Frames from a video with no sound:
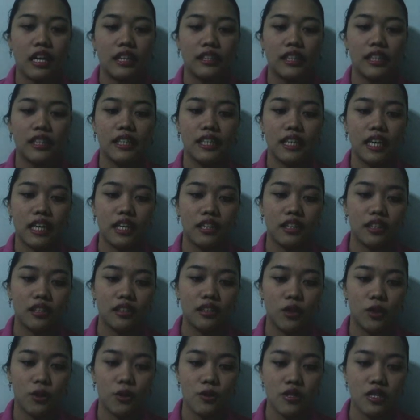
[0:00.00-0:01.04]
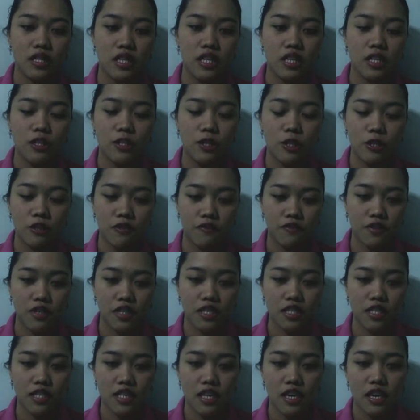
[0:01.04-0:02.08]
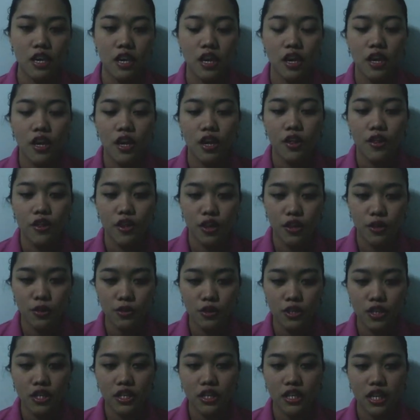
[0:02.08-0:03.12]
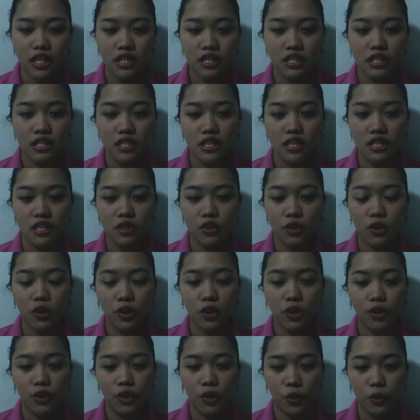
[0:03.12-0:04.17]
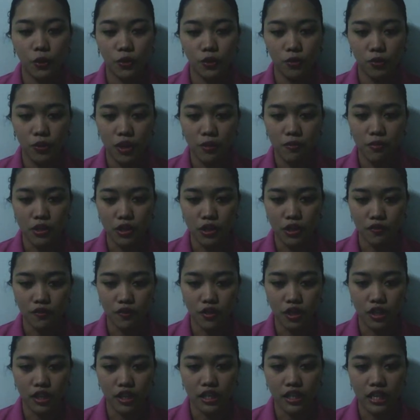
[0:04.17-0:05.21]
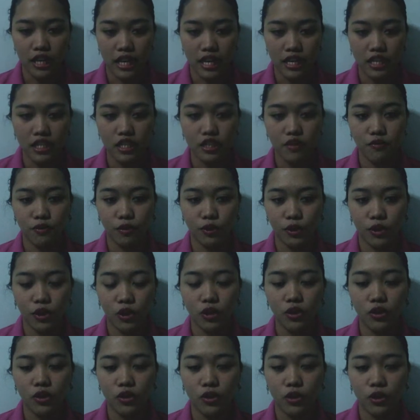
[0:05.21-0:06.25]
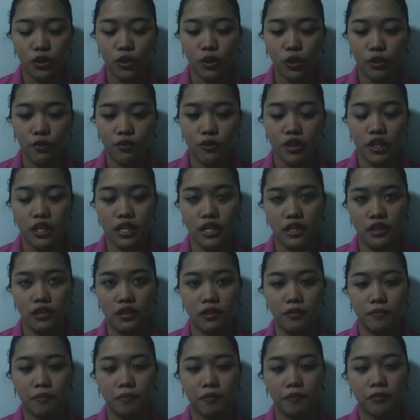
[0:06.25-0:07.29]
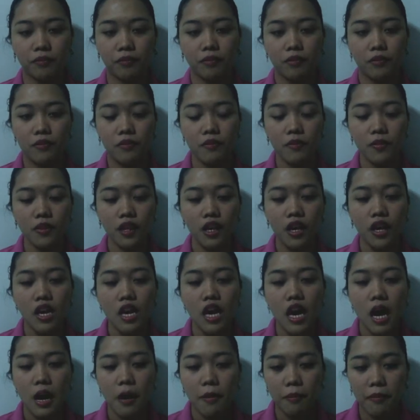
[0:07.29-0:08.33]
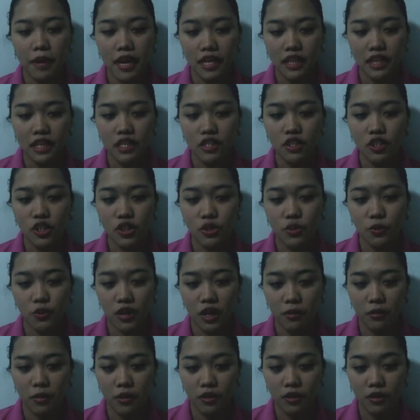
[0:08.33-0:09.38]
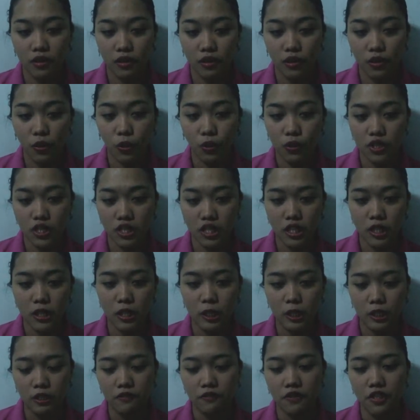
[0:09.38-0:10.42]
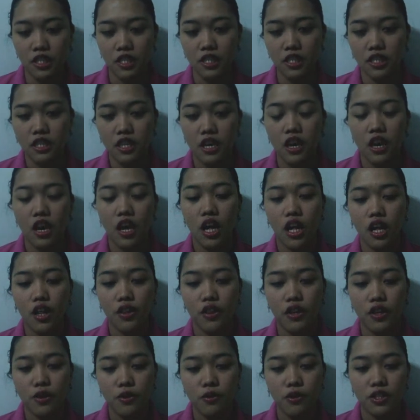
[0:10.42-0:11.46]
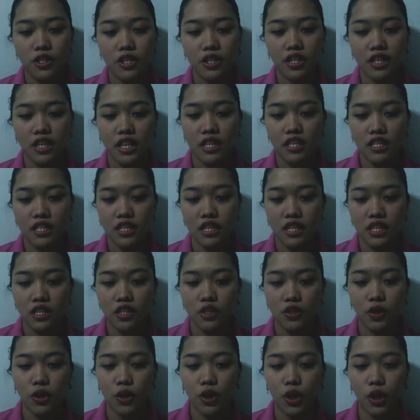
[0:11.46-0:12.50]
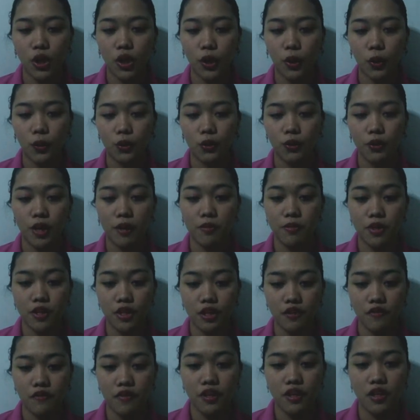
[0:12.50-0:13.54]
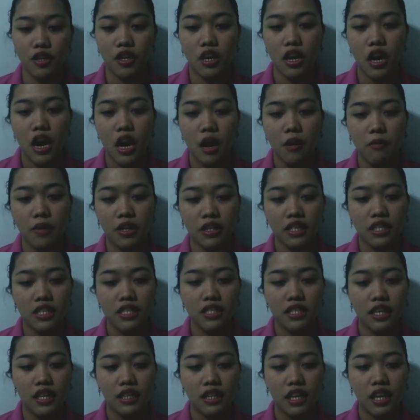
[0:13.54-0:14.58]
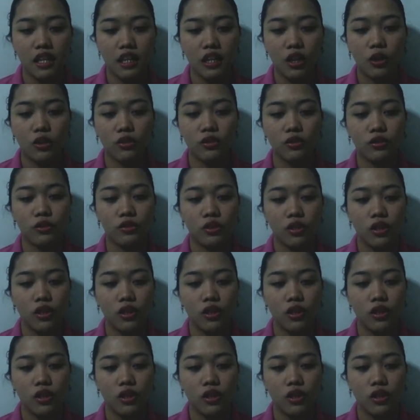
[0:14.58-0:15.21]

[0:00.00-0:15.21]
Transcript: Dedicated hosting service. The user gets his or her own web server, gains full control over it. Managed web hosting service. The user gets his or her own web server but is not allowed